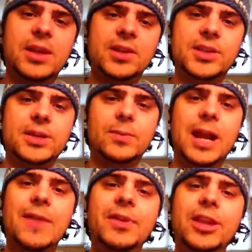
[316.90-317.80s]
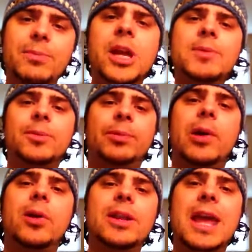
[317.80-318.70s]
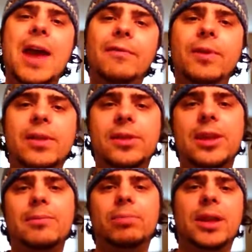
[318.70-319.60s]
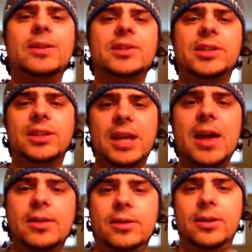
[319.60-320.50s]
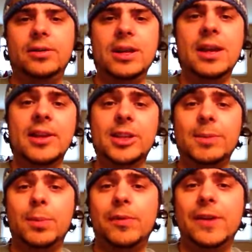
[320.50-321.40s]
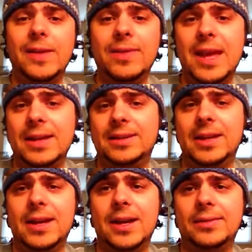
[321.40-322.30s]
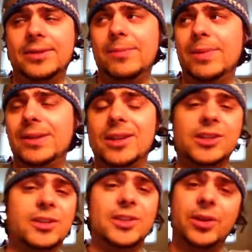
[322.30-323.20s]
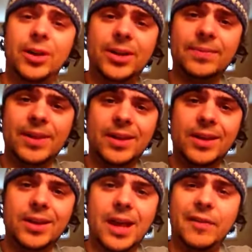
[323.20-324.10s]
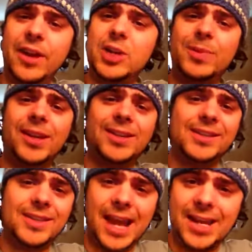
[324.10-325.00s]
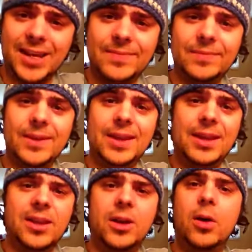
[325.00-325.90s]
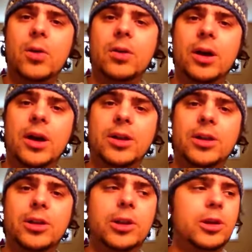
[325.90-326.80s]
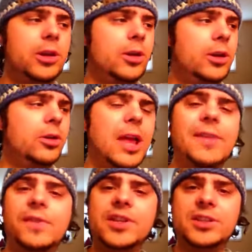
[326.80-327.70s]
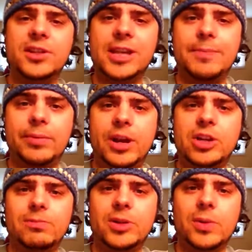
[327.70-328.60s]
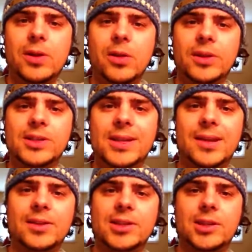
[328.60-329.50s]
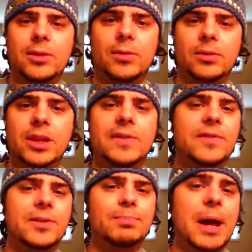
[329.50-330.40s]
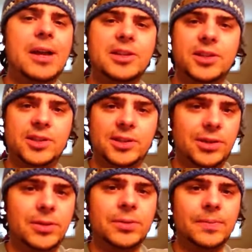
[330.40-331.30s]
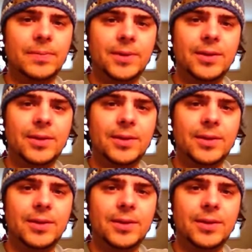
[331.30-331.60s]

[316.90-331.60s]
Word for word: See, when everything becomes a priority, everything blends together. Some people find that uh, to be disconcerting. I find it to be exciting. You know, uh, you, you, your life isn't a separation between all these things. You don't live in boxes, do you?